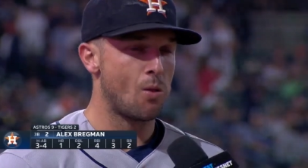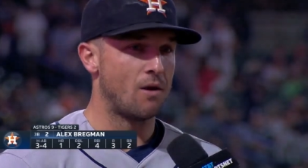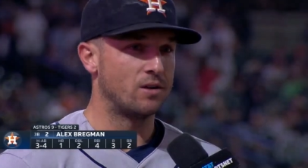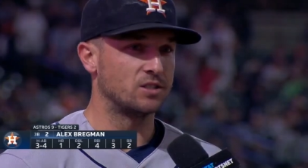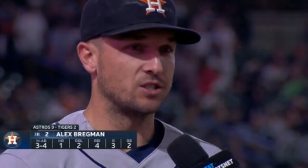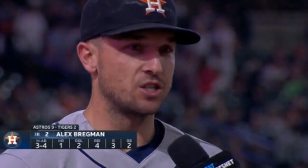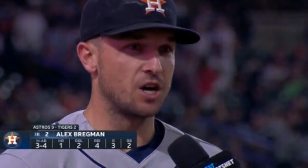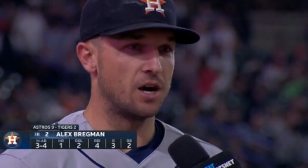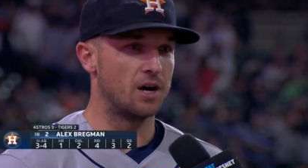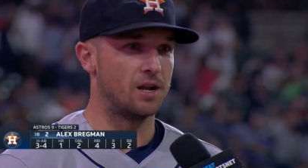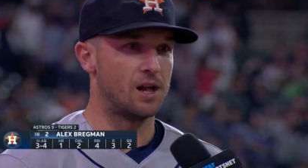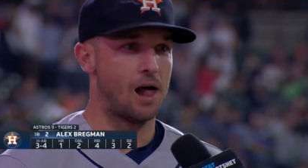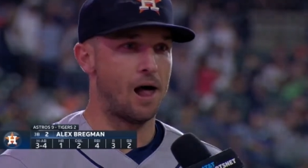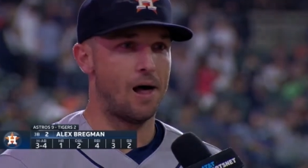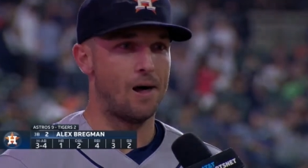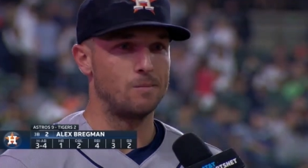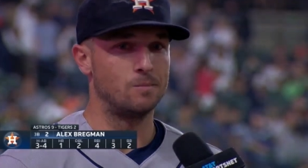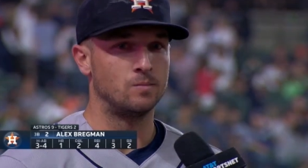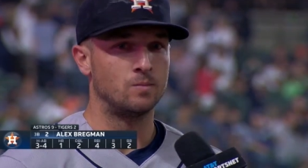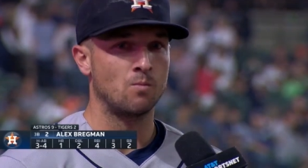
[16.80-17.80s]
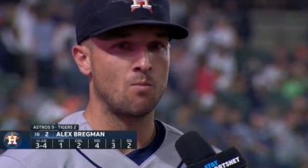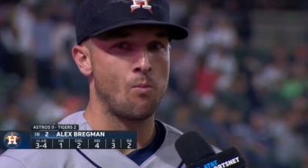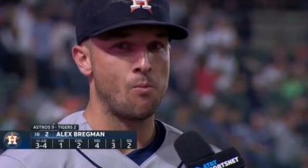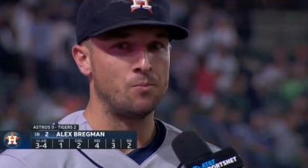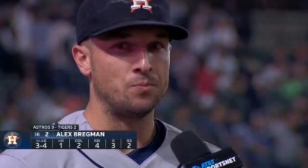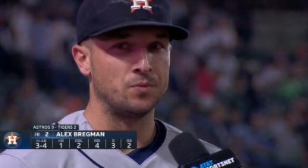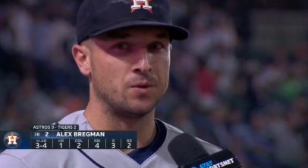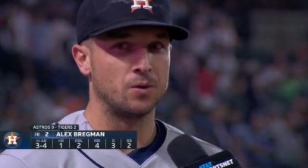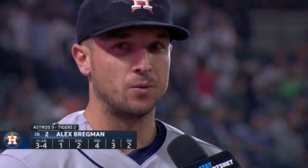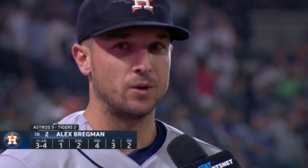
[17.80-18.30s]
It's good.
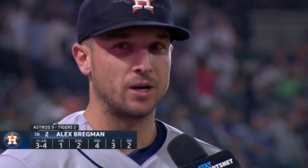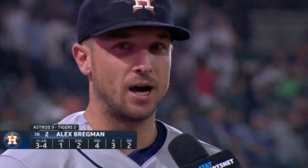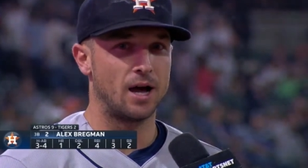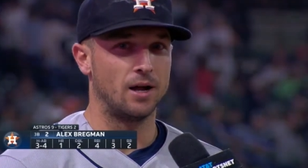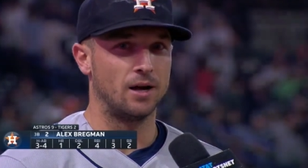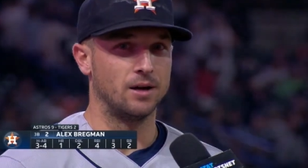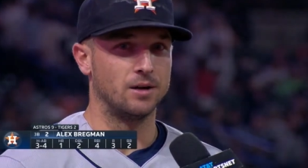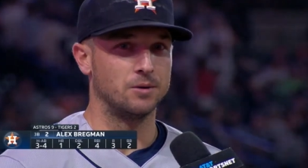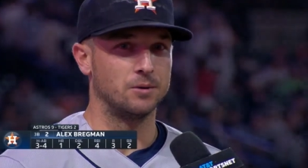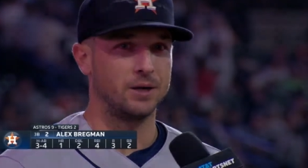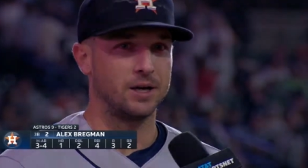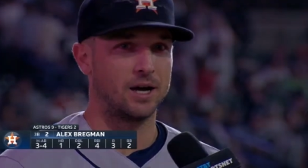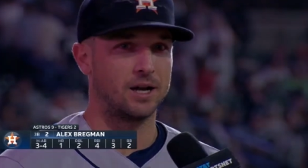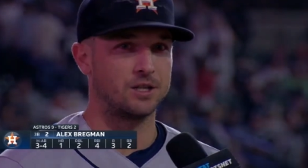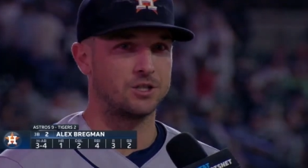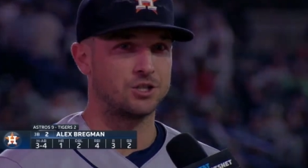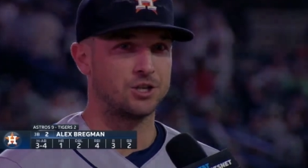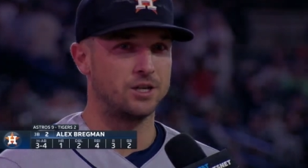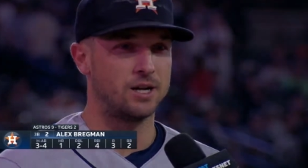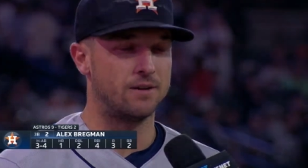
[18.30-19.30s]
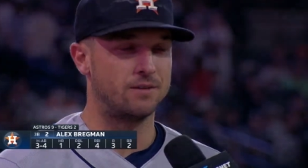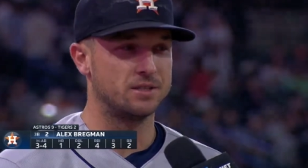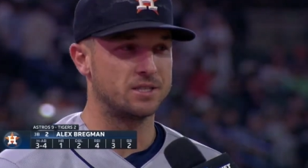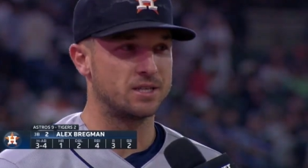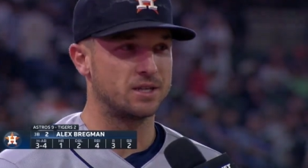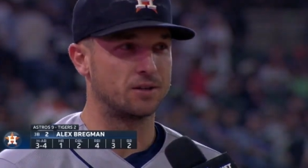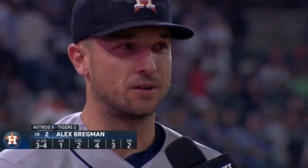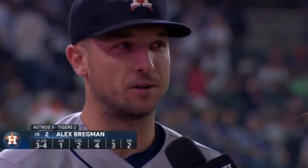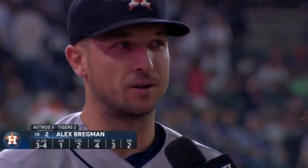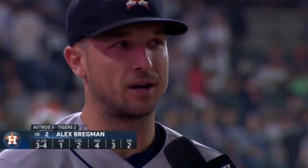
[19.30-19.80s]
We gotta treat every
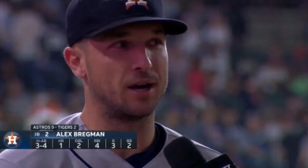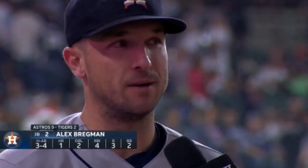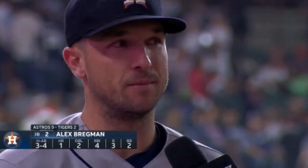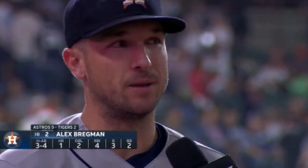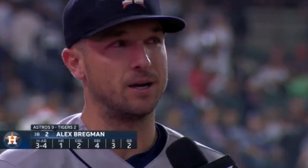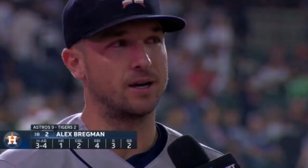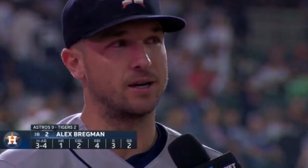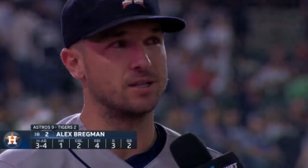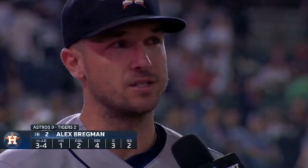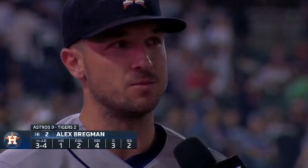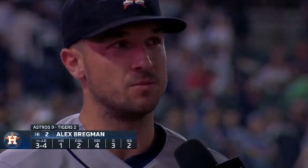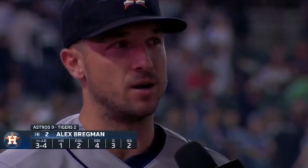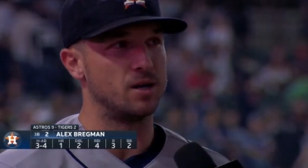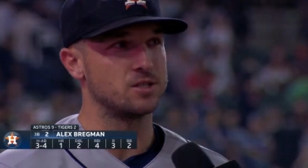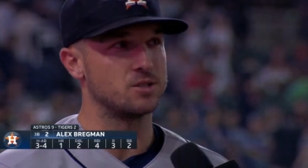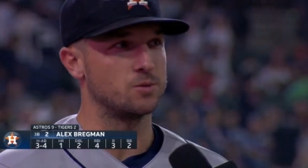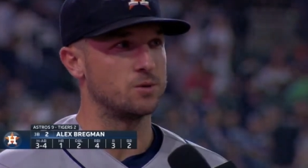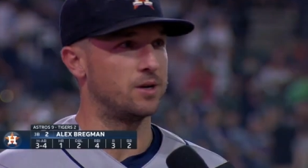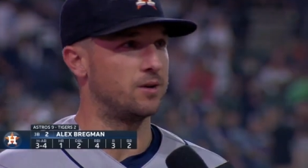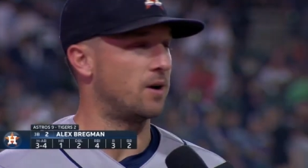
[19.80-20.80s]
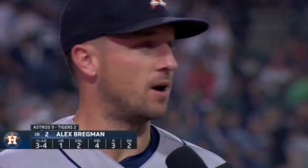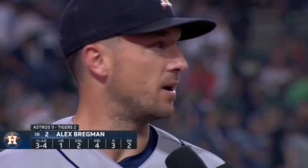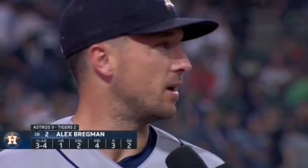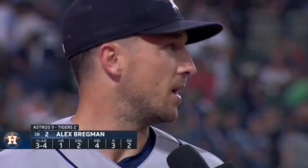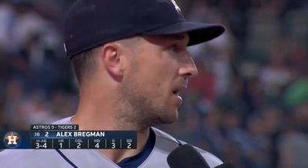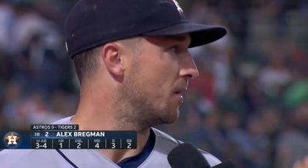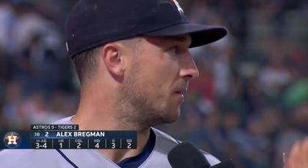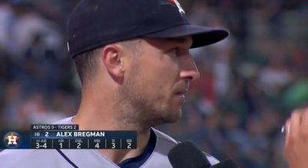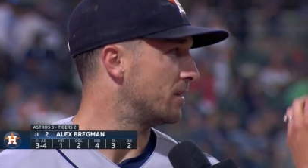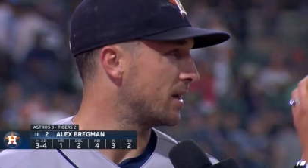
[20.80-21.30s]
single game like it's must win right
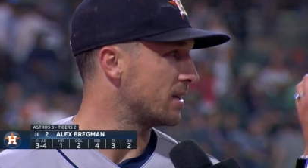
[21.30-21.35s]
now.